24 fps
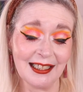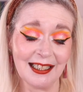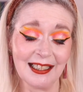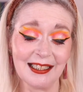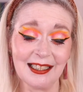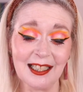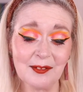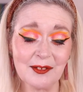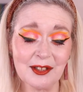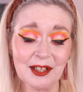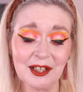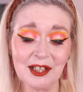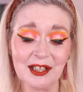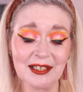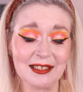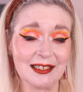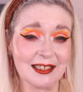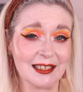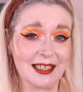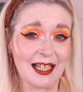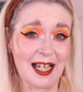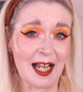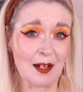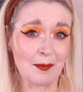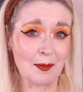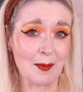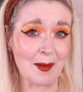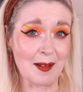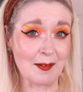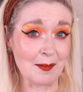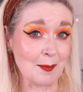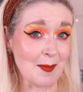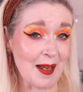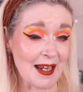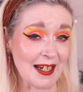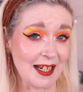Love to just have a bit
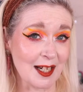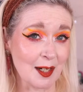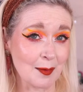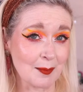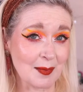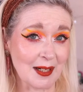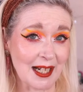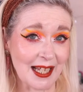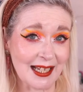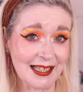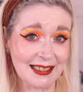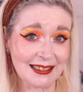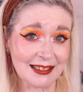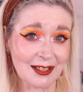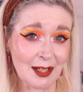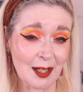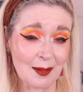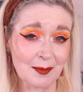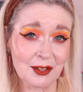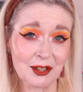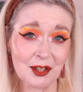of a makeup playtime,